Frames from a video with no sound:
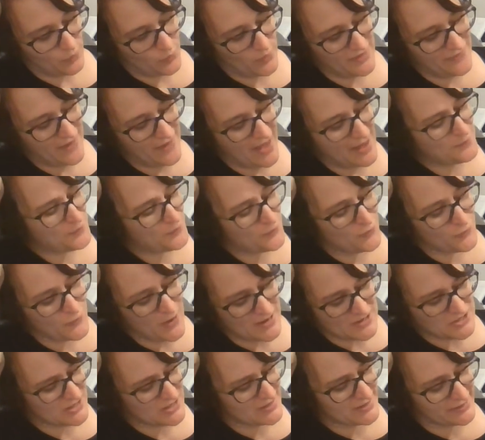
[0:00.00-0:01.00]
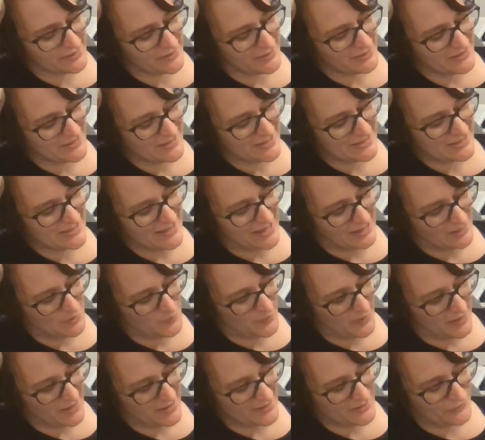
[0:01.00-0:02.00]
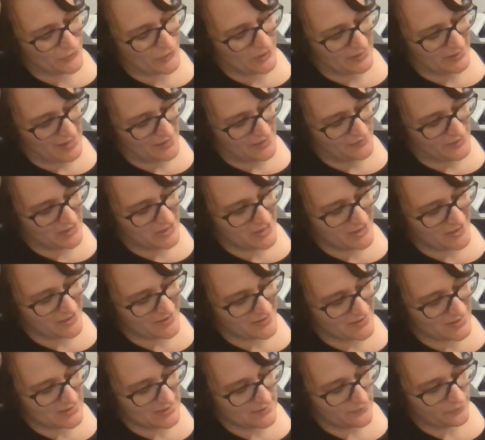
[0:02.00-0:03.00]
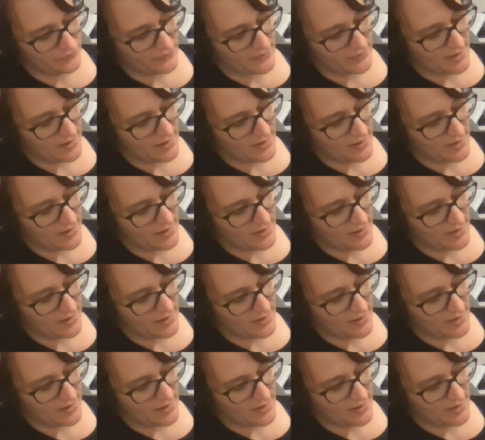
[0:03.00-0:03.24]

We've had precious little to celebrate for 11 years.